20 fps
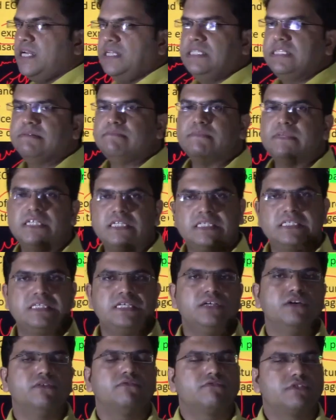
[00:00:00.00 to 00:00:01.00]
at the
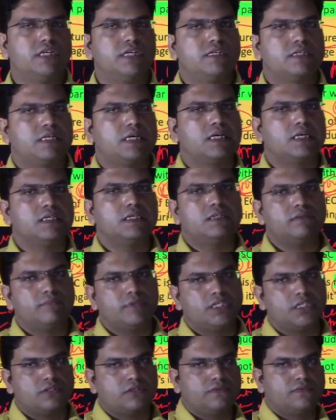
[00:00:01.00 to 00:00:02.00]
mercy of central
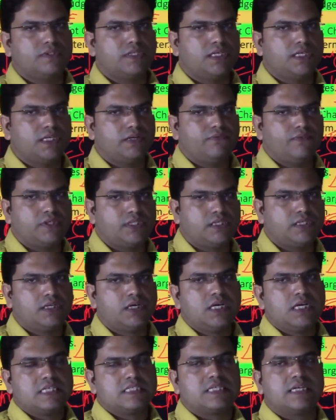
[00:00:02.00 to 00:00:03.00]
government of the day, whether
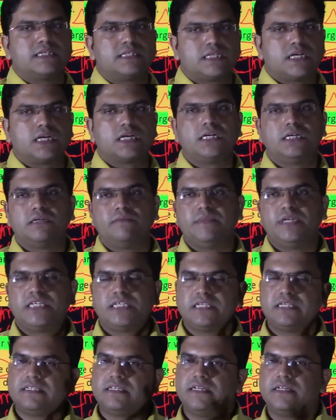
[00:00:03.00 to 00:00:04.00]
central
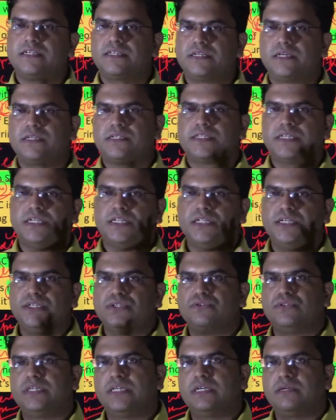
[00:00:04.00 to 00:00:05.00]
government is interested
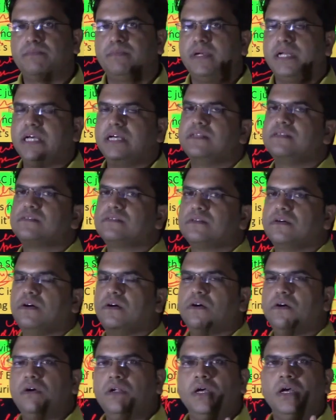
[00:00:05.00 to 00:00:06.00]
into their plans
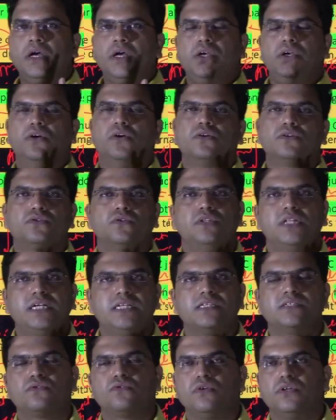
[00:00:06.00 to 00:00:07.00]
or not. So that
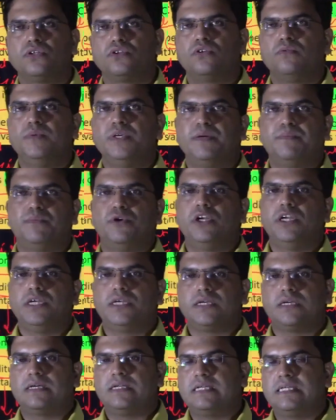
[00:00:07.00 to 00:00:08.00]
is going to be a
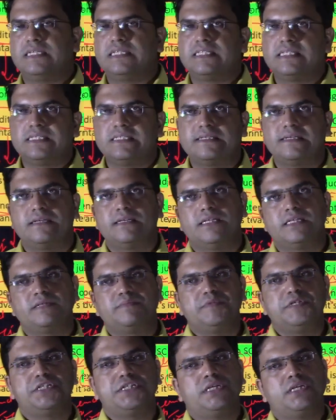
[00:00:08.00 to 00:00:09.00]
political decision, let
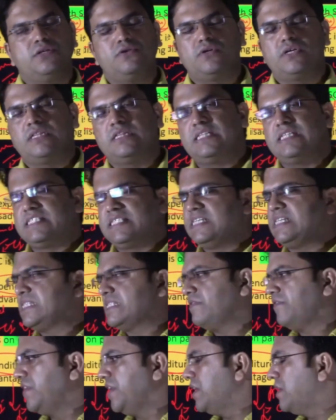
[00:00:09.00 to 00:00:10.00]
me tell you. And this
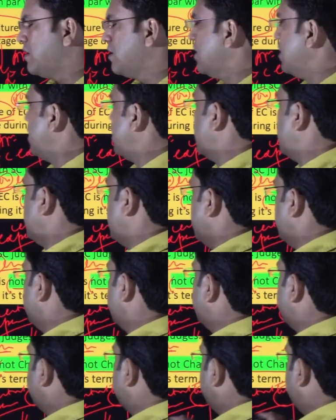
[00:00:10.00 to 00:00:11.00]
is where
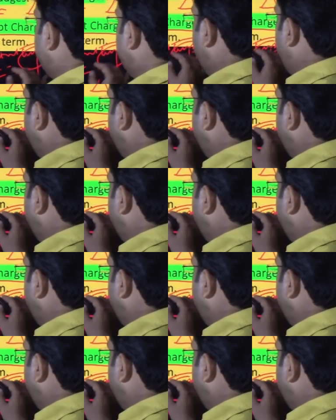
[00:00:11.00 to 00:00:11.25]
the